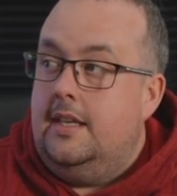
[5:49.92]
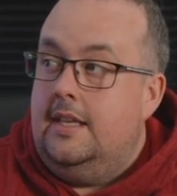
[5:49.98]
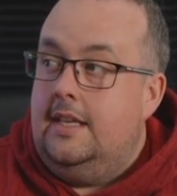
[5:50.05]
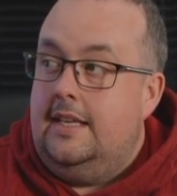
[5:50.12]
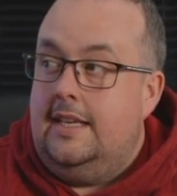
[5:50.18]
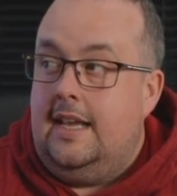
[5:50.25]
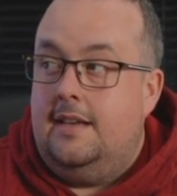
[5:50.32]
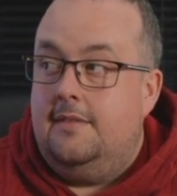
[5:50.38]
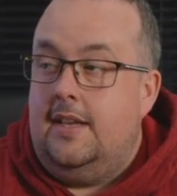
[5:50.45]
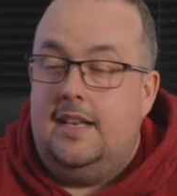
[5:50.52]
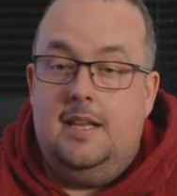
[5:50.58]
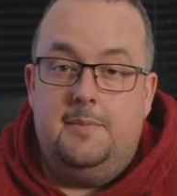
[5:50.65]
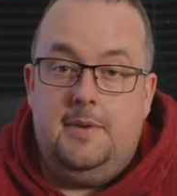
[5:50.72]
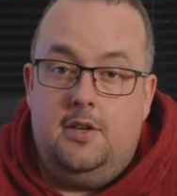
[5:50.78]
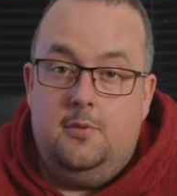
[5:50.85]
Yeah, and
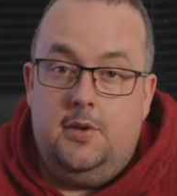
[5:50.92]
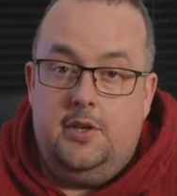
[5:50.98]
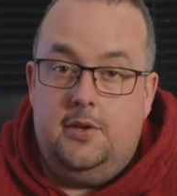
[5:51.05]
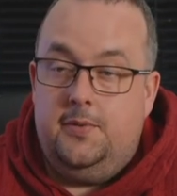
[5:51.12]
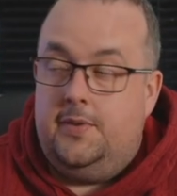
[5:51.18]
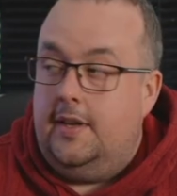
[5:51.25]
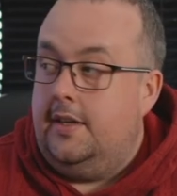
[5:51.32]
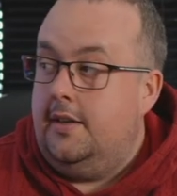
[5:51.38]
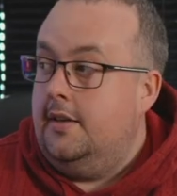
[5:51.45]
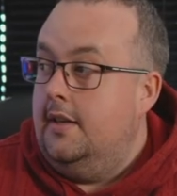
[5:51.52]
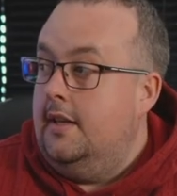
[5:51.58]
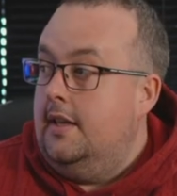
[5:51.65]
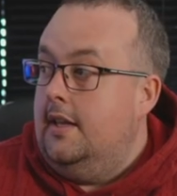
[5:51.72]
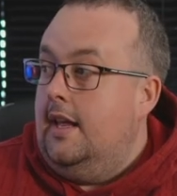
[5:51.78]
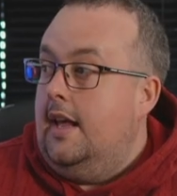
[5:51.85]
let me know what you think.
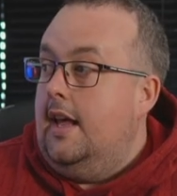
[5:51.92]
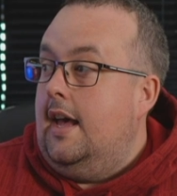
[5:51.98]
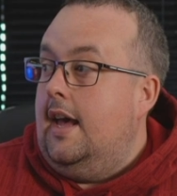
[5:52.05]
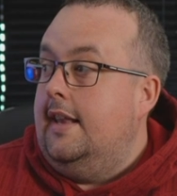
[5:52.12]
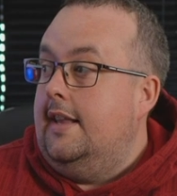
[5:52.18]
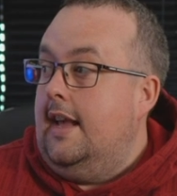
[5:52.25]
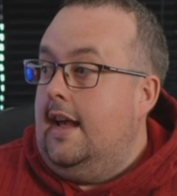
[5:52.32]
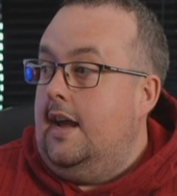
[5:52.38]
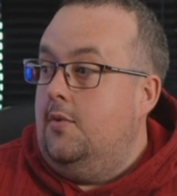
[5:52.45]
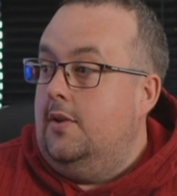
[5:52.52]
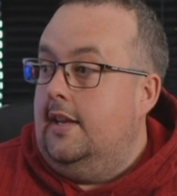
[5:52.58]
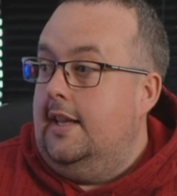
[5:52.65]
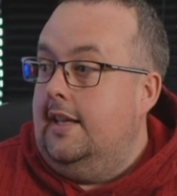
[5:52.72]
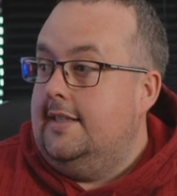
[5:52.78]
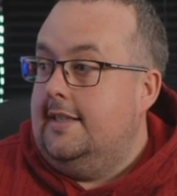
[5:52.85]
And now
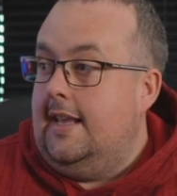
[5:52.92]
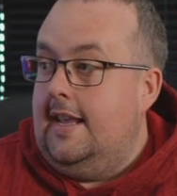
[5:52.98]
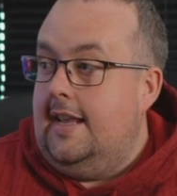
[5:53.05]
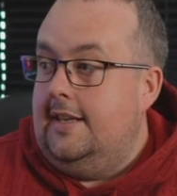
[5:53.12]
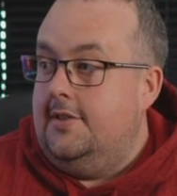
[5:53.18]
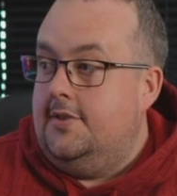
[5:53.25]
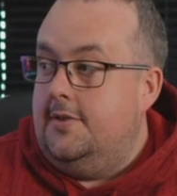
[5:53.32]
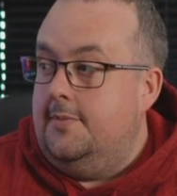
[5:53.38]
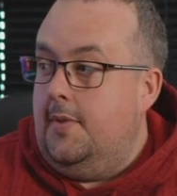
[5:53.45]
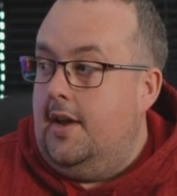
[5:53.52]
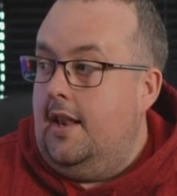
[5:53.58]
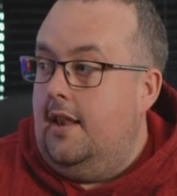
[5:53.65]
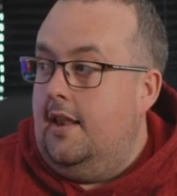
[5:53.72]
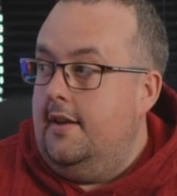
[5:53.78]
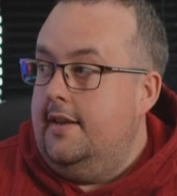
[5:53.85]
let's get into my
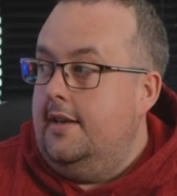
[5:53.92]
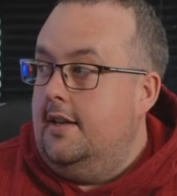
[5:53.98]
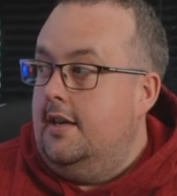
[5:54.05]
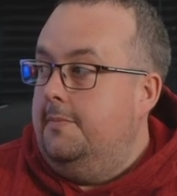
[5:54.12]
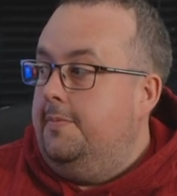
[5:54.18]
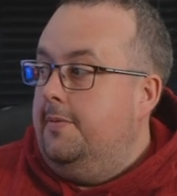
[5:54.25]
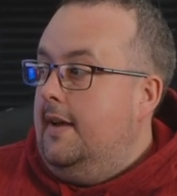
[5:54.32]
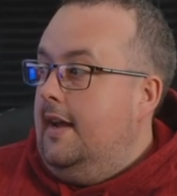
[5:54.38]
lineup.